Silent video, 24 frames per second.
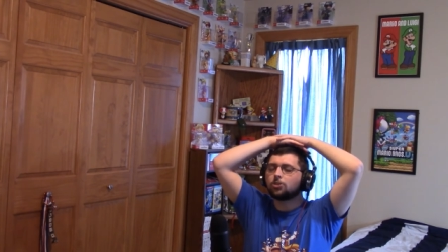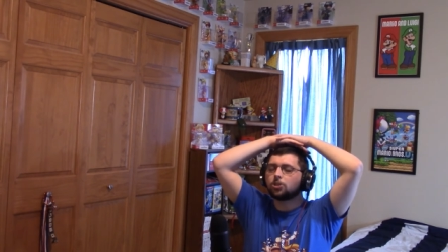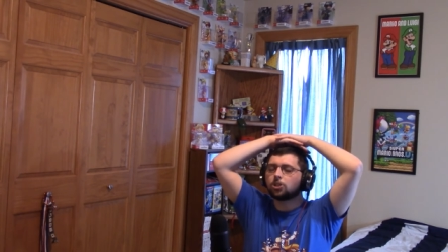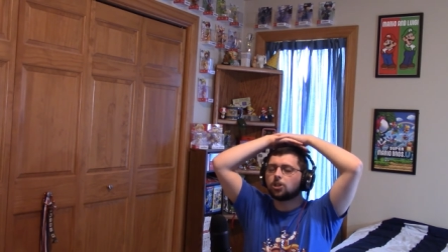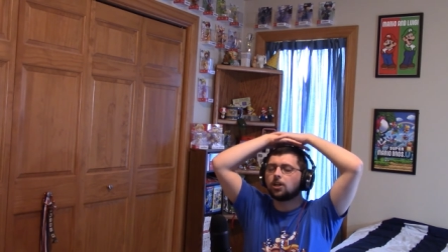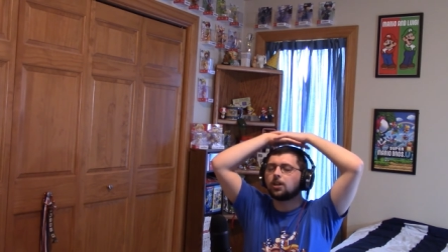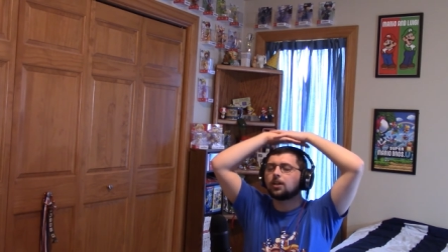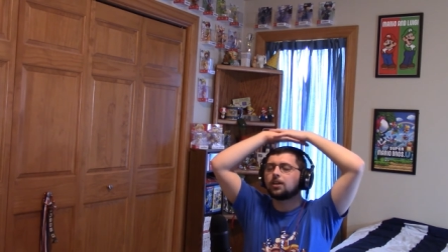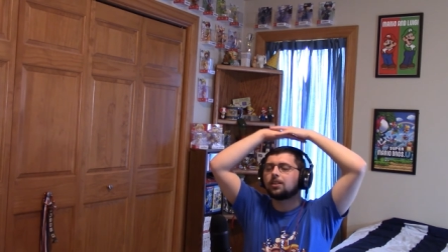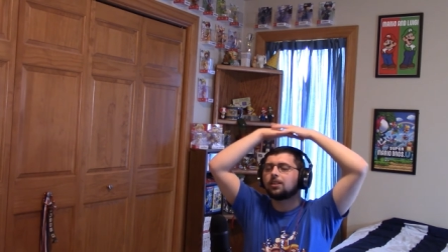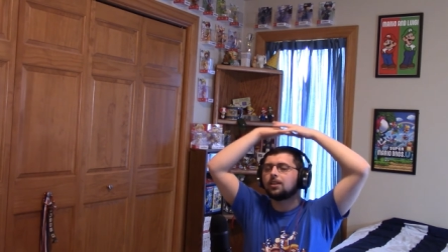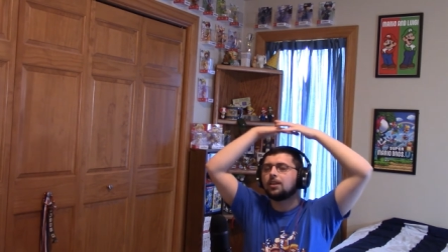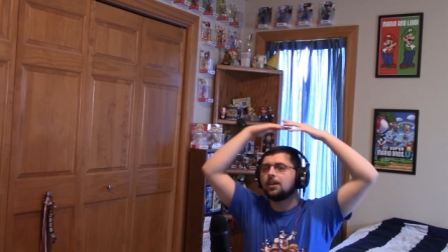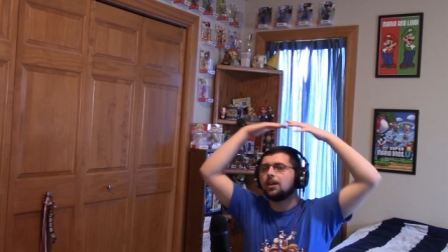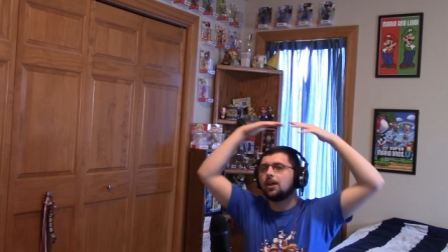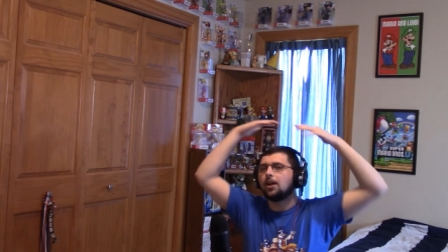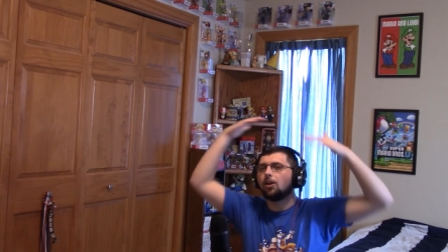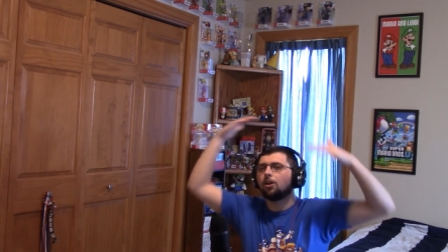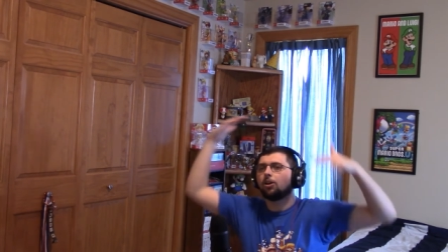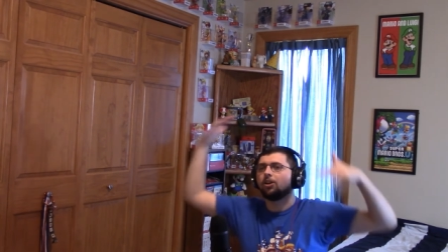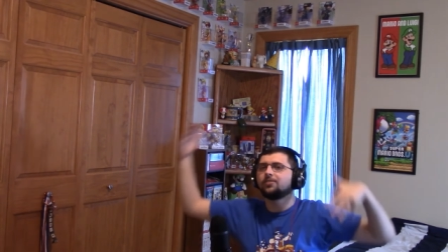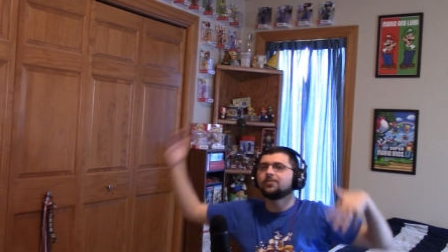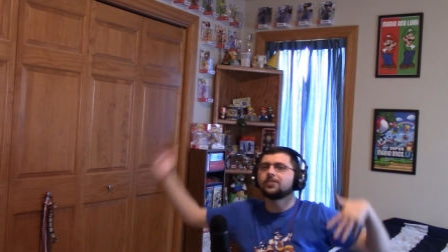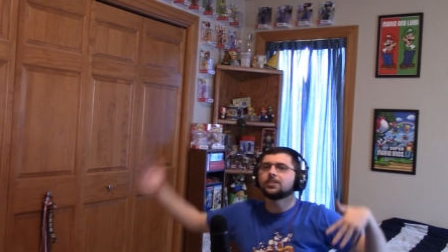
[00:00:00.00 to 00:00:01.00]
Shark
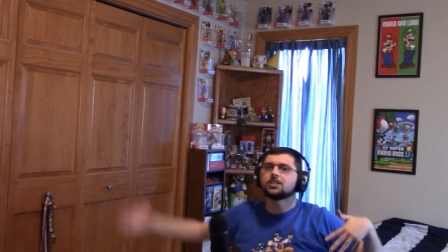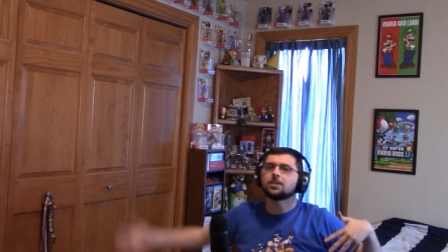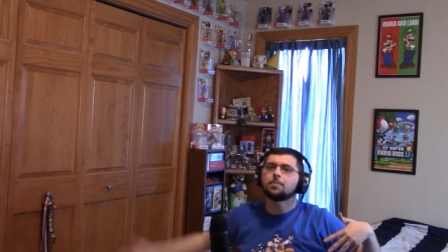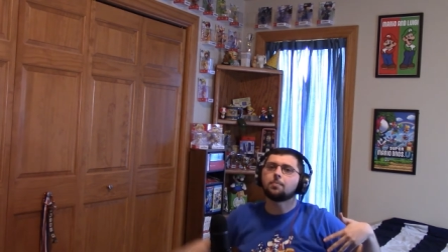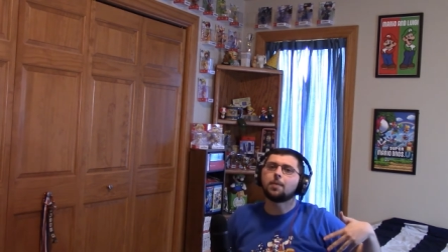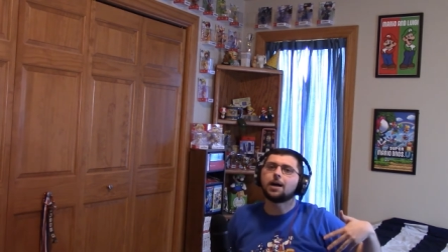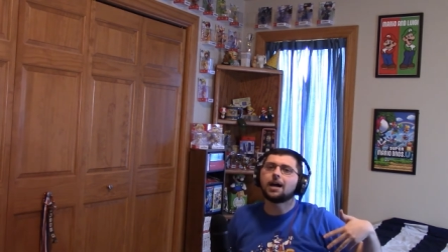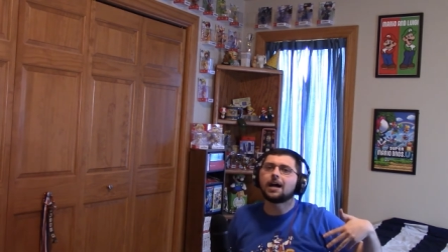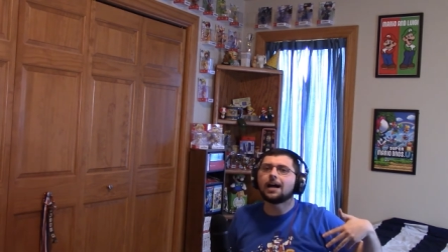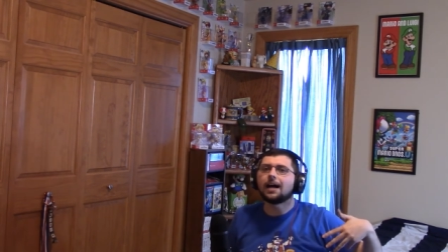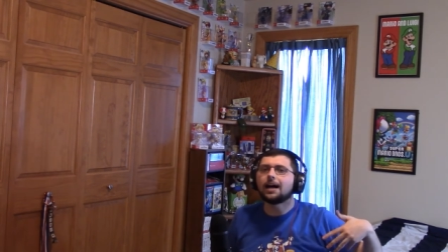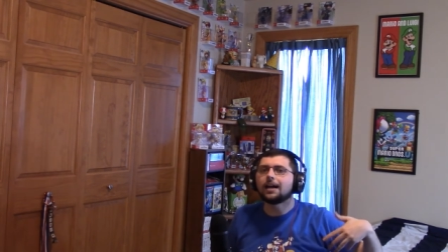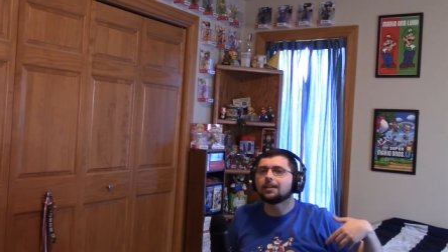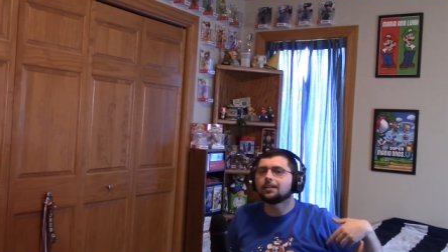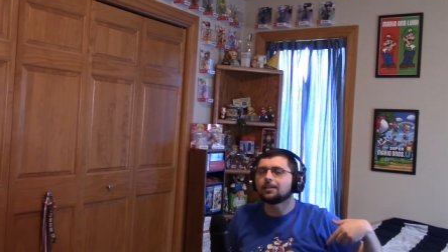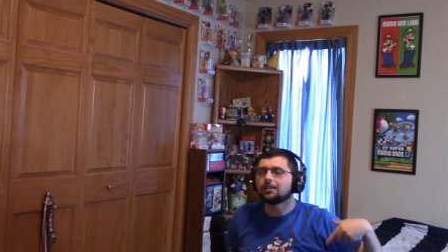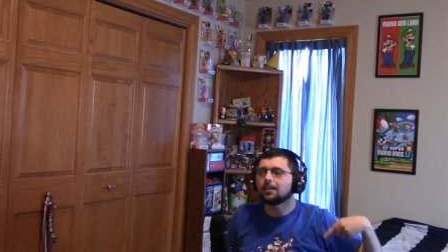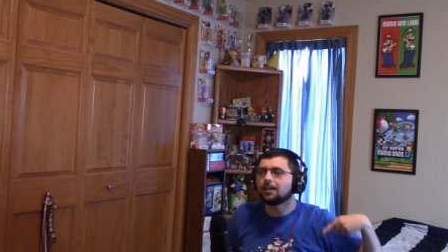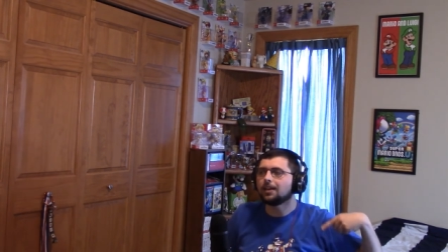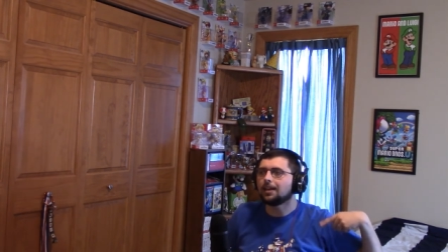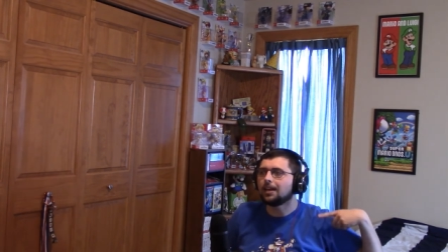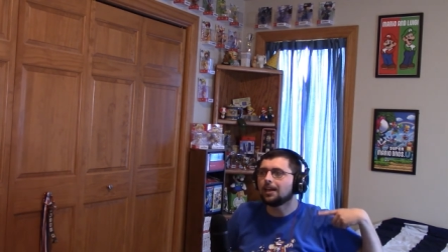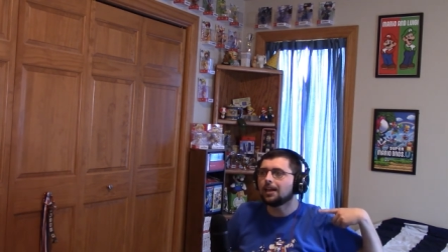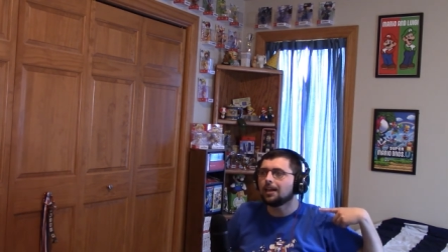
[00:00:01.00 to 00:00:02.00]
thing or if it's a mod to
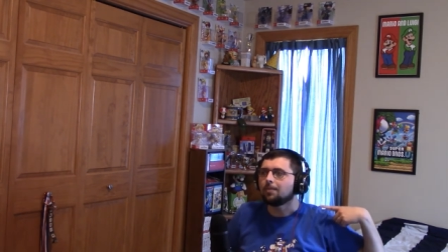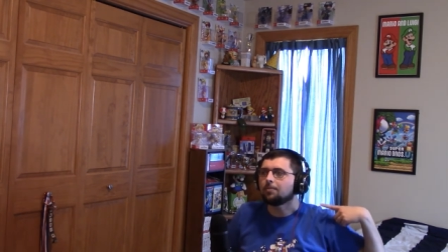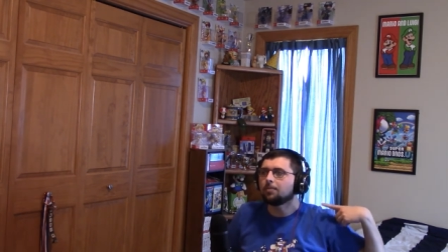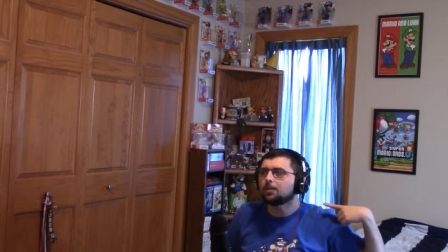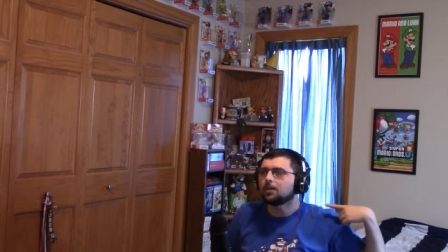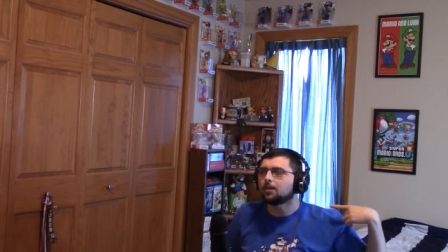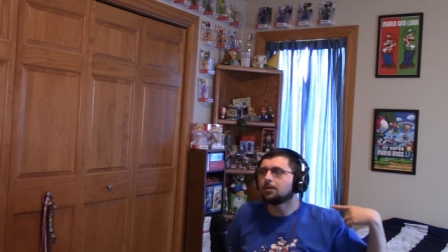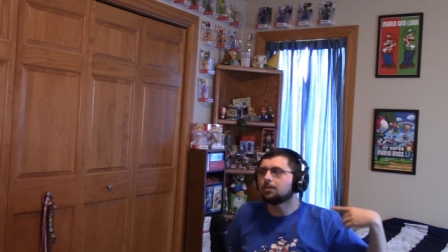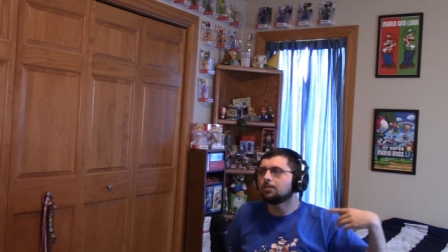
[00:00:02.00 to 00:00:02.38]
the game.